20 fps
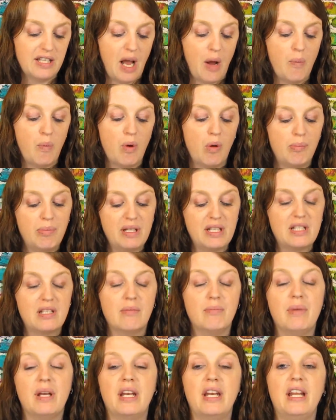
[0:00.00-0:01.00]
I will be
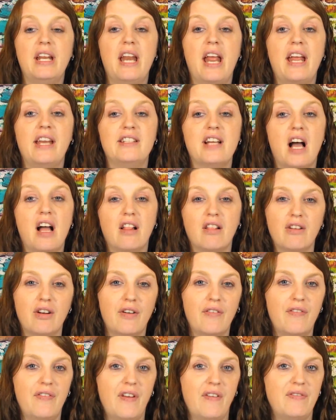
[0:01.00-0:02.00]
submitting a
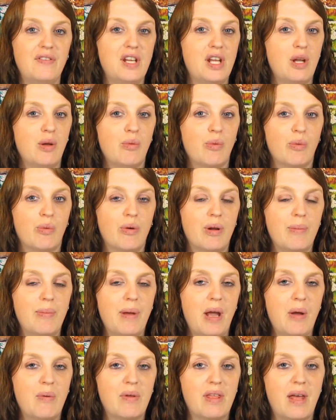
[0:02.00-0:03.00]
$1.50
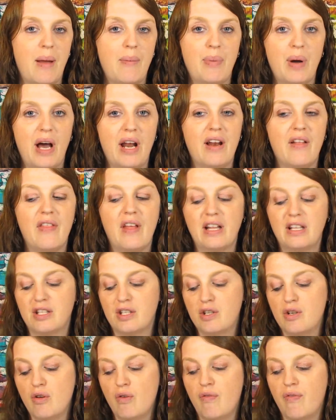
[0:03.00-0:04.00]
rebate with Ibotta.
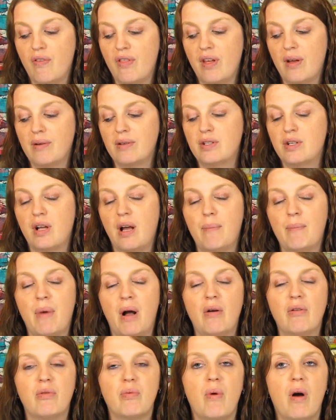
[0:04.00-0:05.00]
That's two for the
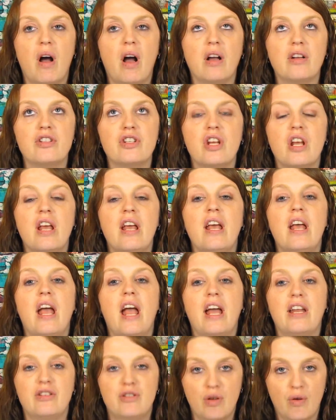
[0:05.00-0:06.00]
mouthwash
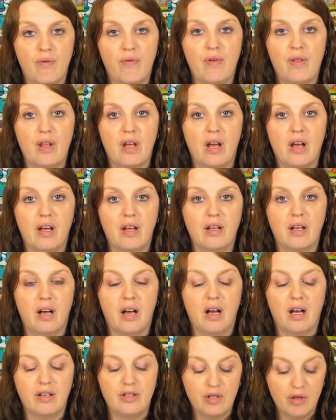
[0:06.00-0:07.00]
and two for the
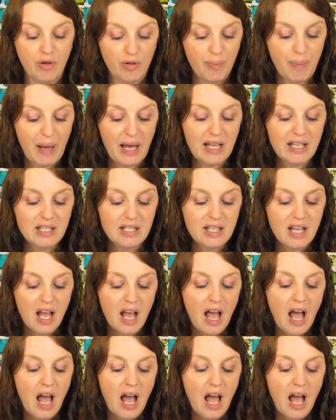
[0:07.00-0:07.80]
uh, toothpaste.